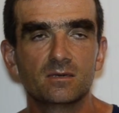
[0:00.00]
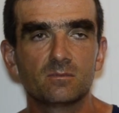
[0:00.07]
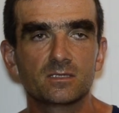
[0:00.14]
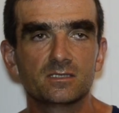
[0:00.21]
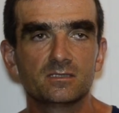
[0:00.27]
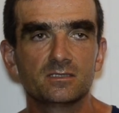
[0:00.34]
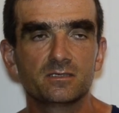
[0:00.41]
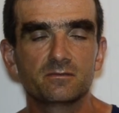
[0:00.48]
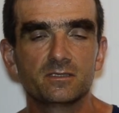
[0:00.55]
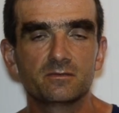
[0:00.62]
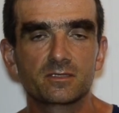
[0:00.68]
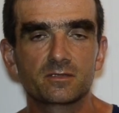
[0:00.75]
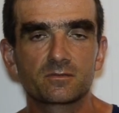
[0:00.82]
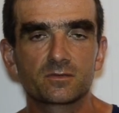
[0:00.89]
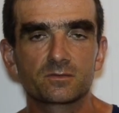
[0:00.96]
but in the
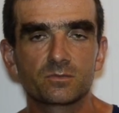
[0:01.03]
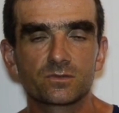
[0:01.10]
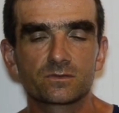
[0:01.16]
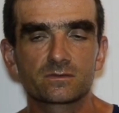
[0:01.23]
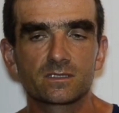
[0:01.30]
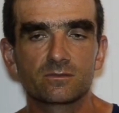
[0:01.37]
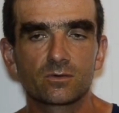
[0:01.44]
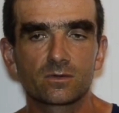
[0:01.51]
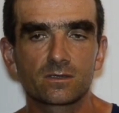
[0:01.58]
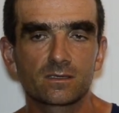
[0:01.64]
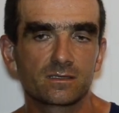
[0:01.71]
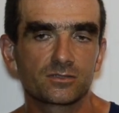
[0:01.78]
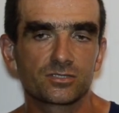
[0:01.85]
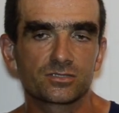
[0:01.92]
evening he was mostly walking.